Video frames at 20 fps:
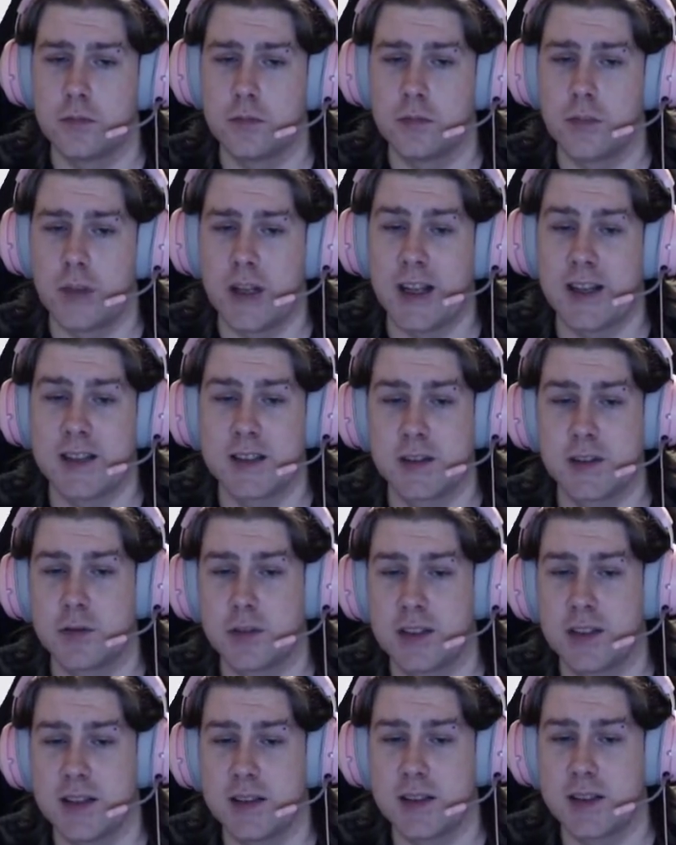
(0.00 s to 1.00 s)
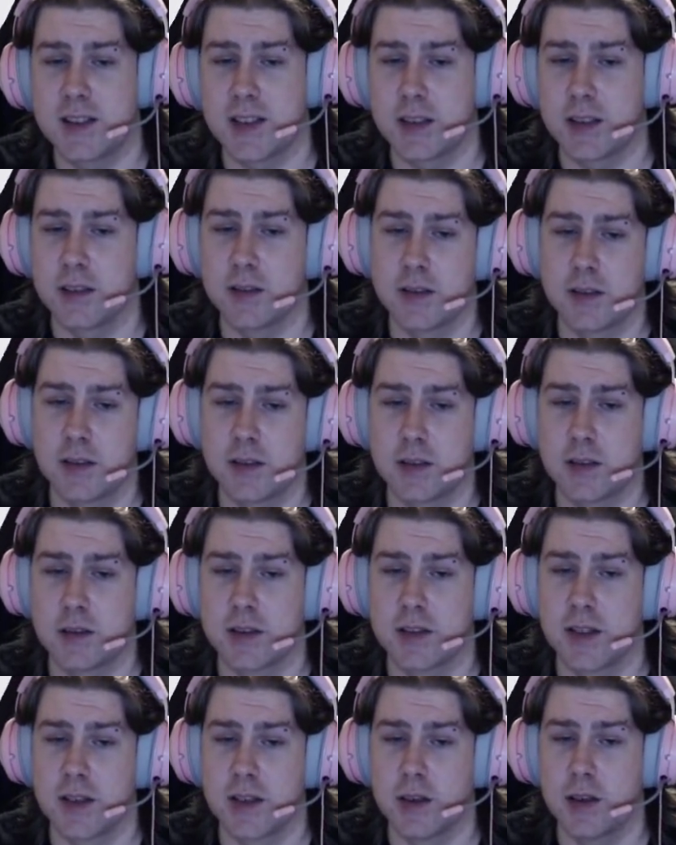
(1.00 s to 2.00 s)
lasts for 10 seconds
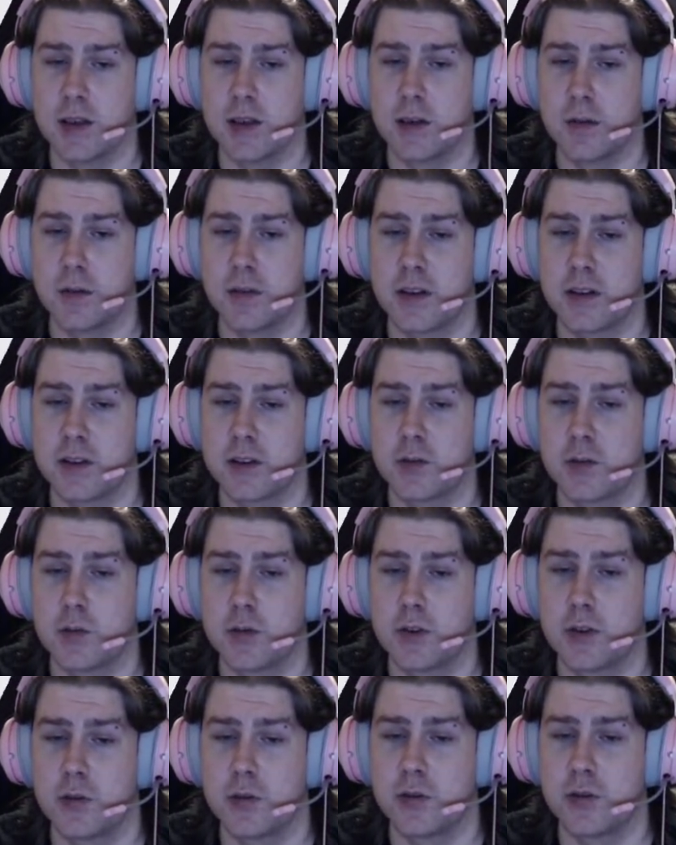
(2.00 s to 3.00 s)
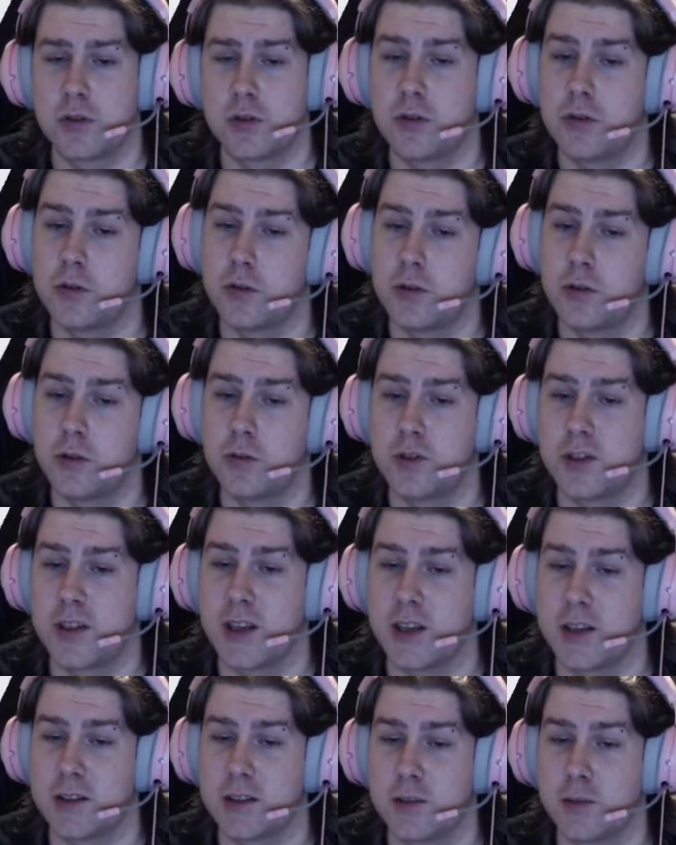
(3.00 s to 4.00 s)
instead, and the effect is reduced to 2
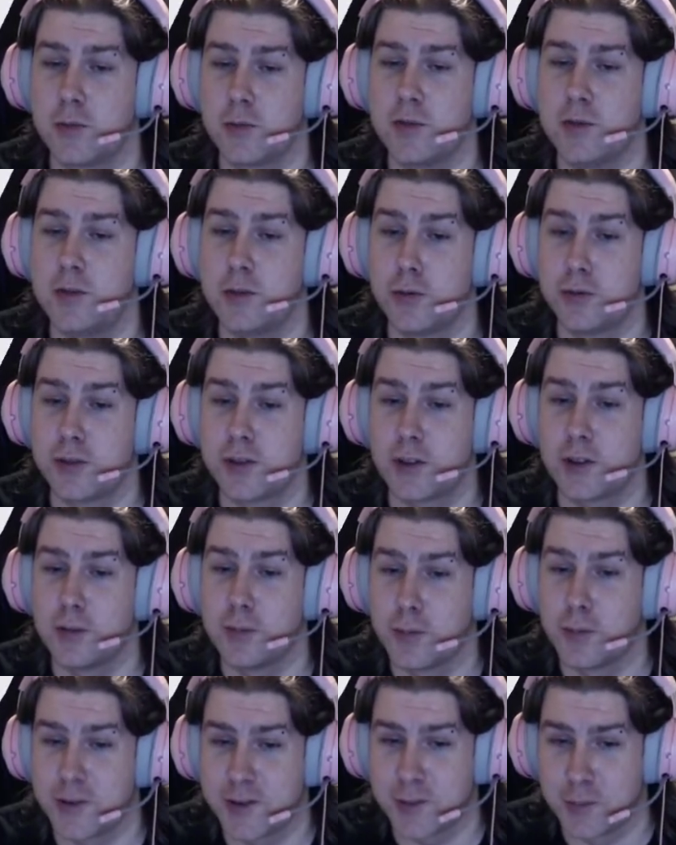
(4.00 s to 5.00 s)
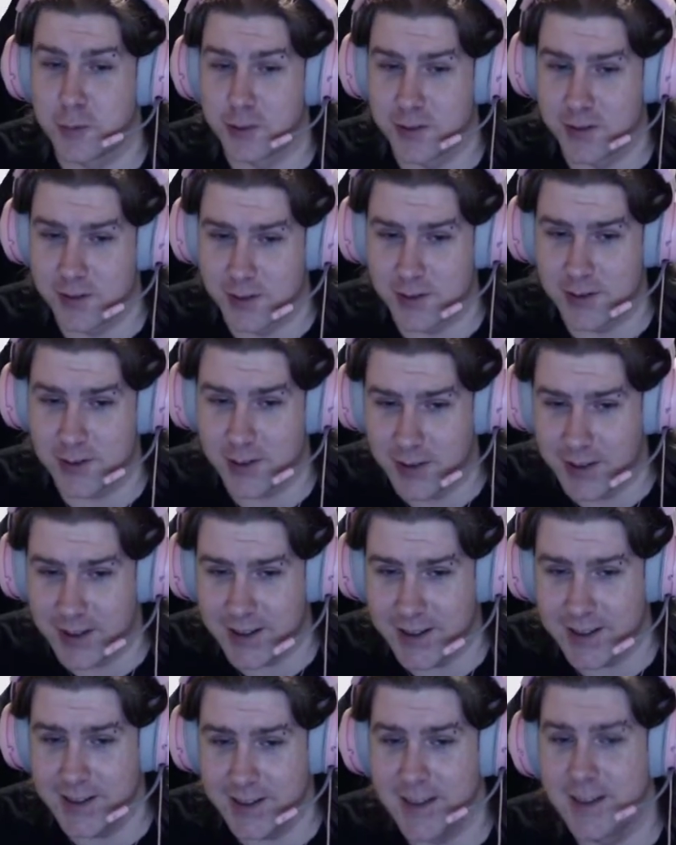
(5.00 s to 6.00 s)
seconds when used on boss monsters.
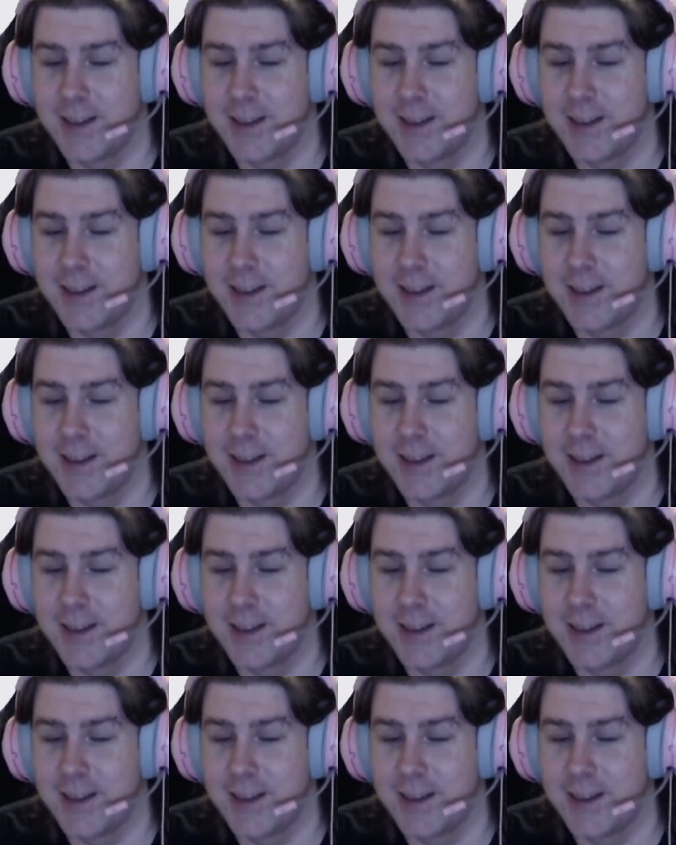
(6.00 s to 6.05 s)
Okay.